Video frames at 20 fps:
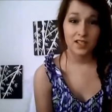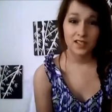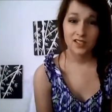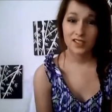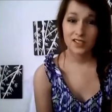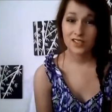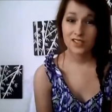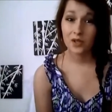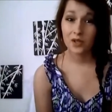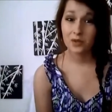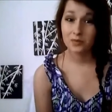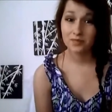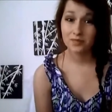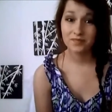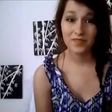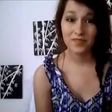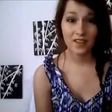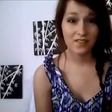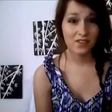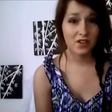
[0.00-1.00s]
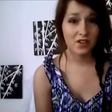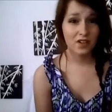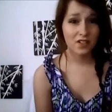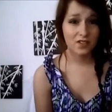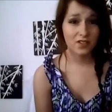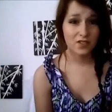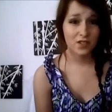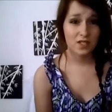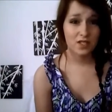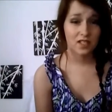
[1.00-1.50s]
So if you're
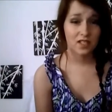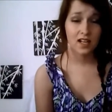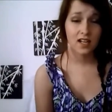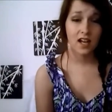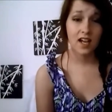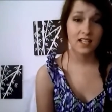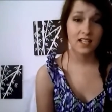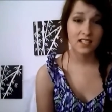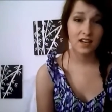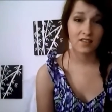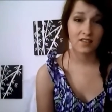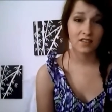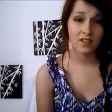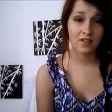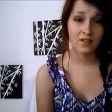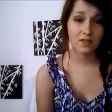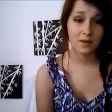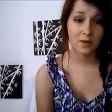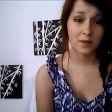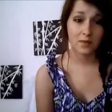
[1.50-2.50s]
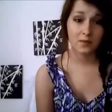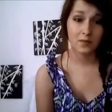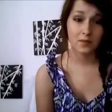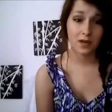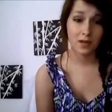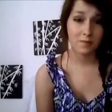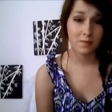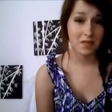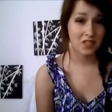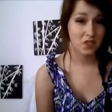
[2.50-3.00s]
interested, I definitely re
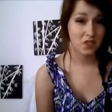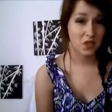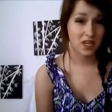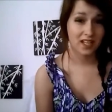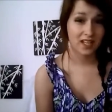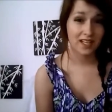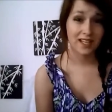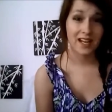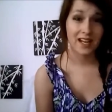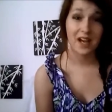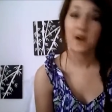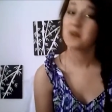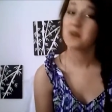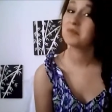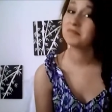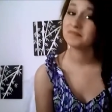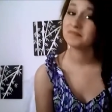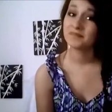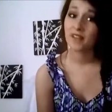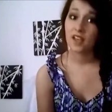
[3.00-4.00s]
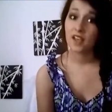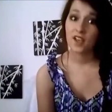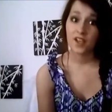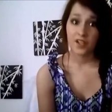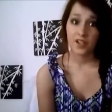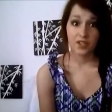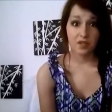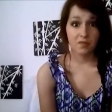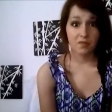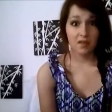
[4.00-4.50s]
recommend checking it out.
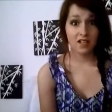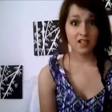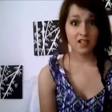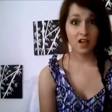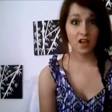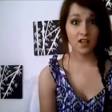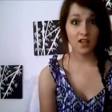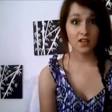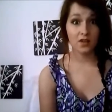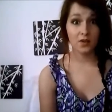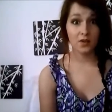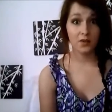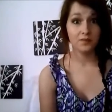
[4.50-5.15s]
You might not